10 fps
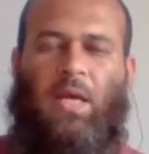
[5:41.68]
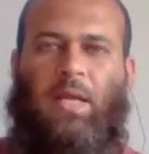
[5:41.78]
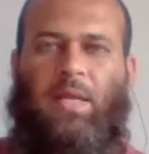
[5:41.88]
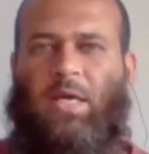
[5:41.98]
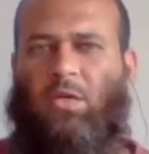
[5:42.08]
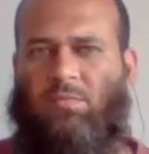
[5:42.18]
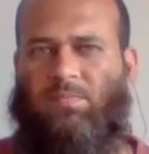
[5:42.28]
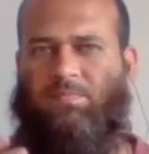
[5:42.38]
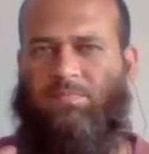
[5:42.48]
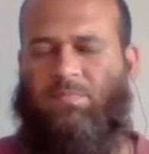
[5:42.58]
Now,
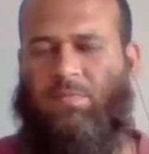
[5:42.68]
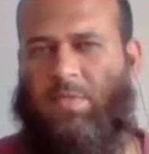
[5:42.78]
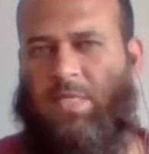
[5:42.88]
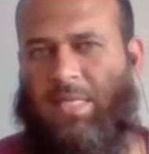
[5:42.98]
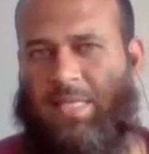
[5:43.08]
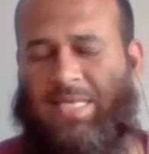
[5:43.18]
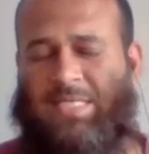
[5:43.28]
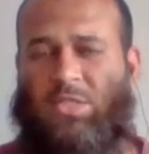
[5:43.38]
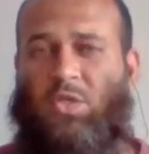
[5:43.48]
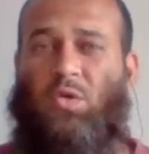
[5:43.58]

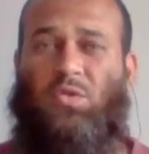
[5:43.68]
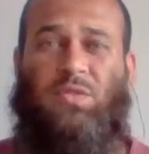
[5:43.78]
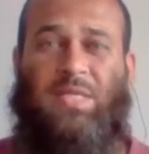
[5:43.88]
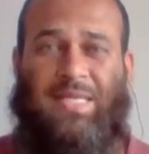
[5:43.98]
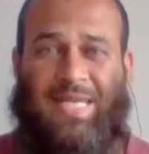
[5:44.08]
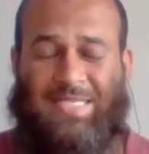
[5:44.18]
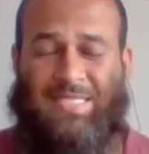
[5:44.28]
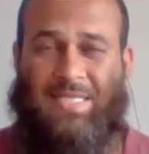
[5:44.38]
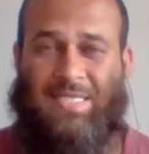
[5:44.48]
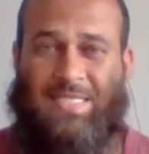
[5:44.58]
let's go to the next